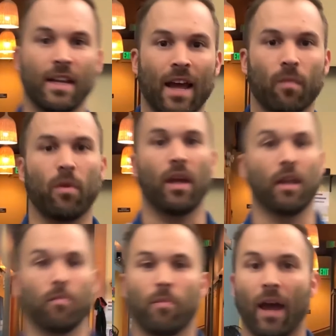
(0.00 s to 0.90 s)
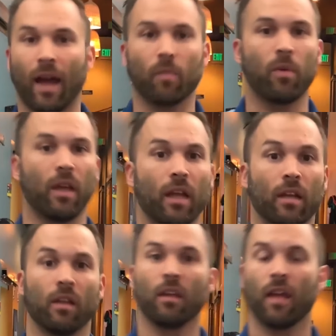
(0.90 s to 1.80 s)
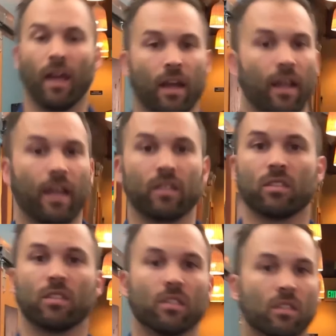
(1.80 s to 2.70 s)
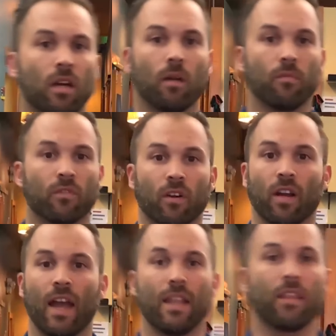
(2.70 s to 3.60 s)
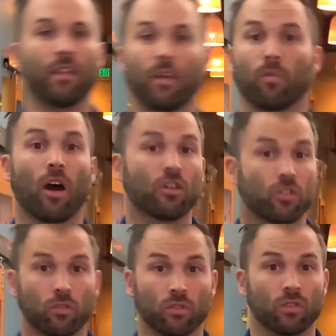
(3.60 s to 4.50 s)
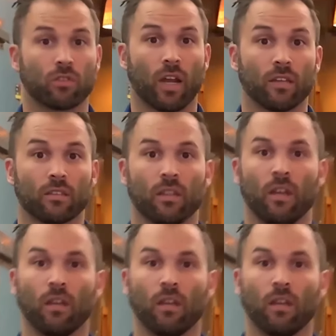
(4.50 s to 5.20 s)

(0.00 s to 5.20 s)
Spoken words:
neck pain, back pain, headaches, discomfort, anything, postural stress,